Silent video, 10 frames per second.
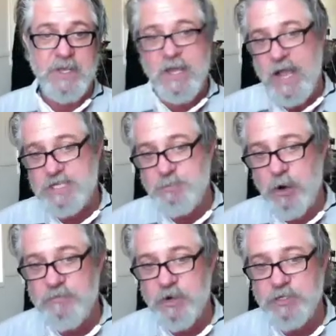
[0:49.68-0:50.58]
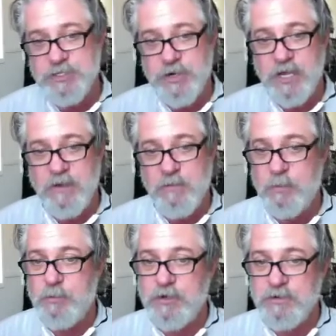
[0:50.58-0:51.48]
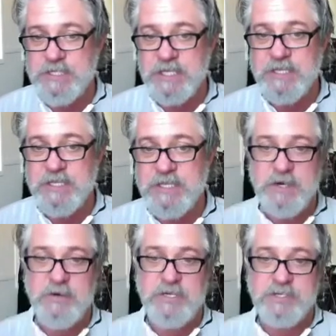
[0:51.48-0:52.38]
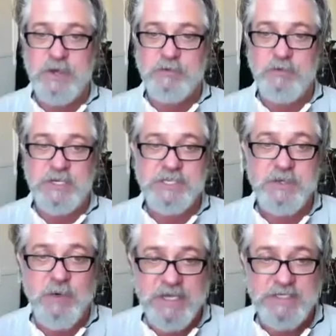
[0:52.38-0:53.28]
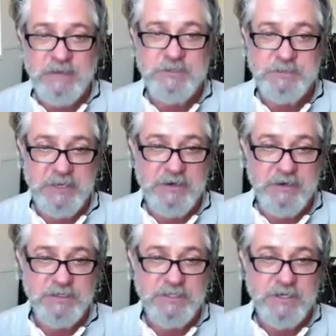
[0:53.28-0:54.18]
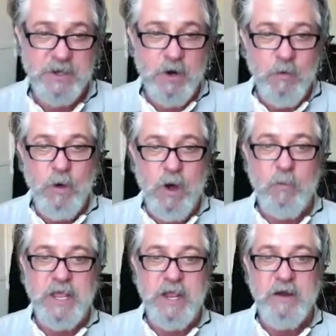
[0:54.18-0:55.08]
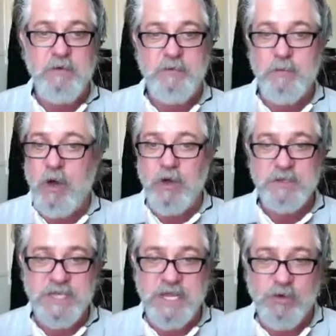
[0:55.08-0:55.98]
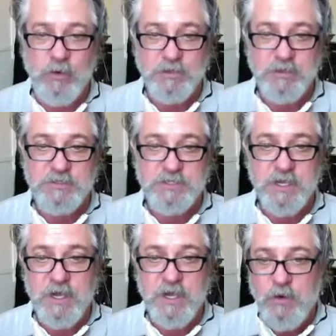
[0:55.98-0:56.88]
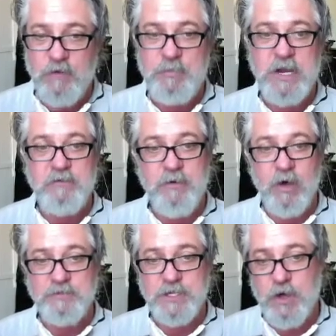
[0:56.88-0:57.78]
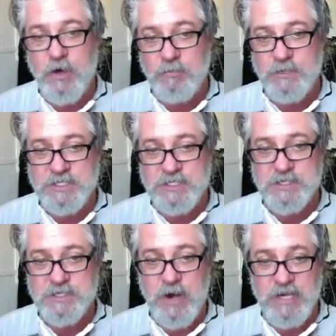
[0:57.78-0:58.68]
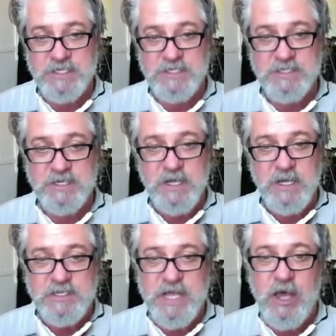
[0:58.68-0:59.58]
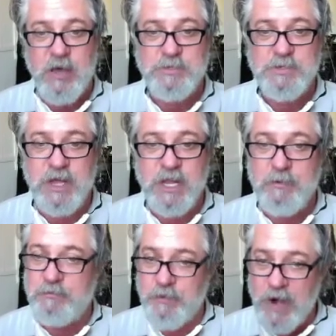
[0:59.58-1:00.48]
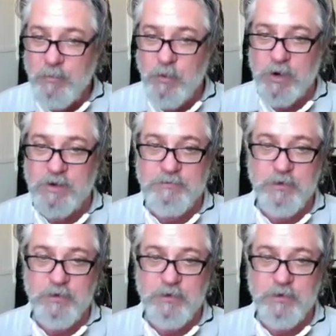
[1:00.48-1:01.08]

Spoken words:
As part of our journey, we're producing this series called Rescue SF Speakers, where we hear from all stakeholders who have been involved in the homelessness crisis to help develop a framework for